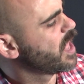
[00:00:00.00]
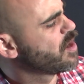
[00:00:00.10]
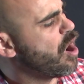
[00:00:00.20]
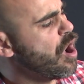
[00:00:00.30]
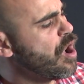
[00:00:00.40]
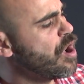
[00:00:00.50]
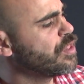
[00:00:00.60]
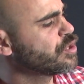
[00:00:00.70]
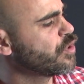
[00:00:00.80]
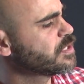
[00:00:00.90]
and all
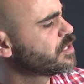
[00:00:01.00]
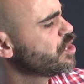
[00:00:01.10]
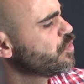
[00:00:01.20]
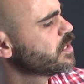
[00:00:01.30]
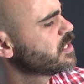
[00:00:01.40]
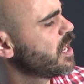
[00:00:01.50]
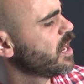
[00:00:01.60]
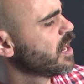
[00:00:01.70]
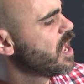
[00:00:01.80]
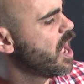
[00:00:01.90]
across the
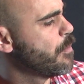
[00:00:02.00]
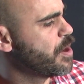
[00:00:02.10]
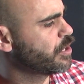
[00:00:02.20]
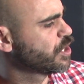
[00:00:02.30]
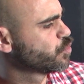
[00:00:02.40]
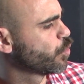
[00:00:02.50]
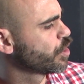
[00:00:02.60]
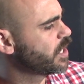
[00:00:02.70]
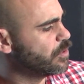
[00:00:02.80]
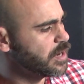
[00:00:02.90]
USA, Americans were
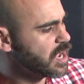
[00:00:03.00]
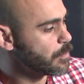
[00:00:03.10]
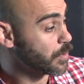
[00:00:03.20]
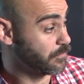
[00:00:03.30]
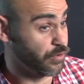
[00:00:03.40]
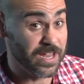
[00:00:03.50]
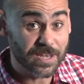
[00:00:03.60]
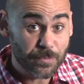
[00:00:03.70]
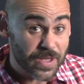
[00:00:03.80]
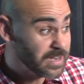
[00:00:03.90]
gearing up for
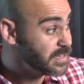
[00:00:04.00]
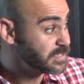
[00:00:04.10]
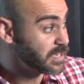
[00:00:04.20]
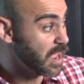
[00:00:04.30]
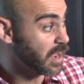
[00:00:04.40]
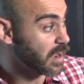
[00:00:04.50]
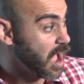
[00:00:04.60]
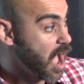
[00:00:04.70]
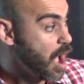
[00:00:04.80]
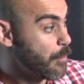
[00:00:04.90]
Independence Day.
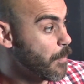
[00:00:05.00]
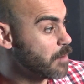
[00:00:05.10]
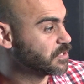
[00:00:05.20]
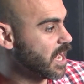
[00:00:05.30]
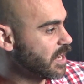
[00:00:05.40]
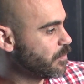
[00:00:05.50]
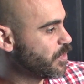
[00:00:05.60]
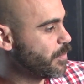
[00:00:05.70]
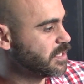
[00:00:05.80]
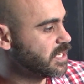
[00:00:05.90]
Mom tied up the
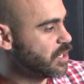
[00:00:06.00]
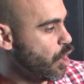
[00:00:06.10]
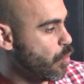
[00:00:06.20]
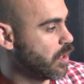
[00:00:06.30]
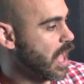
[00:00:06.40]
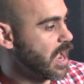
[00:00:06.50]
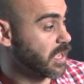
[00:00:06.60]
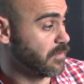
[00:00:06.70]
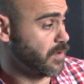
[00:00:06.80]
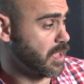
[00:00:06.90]
bunting while I
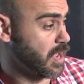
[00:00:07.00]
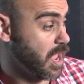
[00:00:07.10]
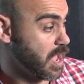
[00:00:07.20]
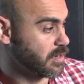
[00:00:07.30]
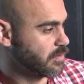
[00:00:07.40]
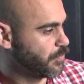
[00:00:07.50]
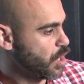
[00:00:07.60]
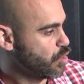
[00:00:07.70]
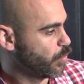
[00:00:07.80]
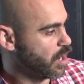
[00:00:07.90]
gave Dad a hand.
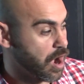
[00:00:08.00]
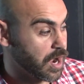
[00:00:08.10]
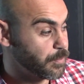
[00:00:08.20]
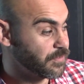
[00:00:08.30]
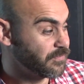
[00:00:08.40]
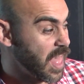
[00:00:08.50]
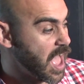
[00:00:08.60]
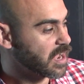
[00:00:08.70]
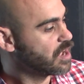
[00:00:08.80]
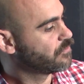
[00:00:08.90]
We hung up the
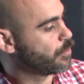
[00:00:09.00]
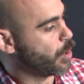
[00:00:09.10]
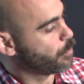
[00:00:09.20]
flag from our